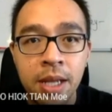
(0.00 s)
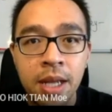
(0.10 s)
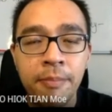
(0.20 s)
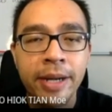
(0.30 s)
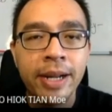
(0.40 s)

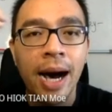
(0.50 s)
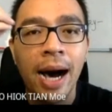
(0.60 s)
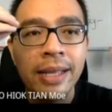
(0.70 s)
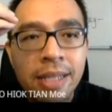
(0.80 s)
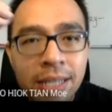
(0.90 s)
But the
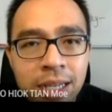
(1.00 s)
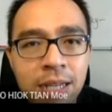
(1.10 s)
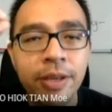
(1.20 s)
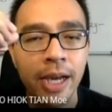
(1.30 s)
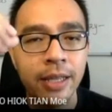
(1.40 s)
idea
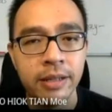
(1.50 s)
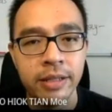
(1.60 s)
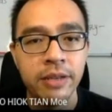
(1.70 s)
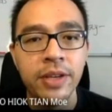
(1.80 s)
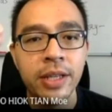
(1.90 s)
behind the
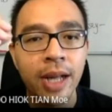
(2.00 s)
TV,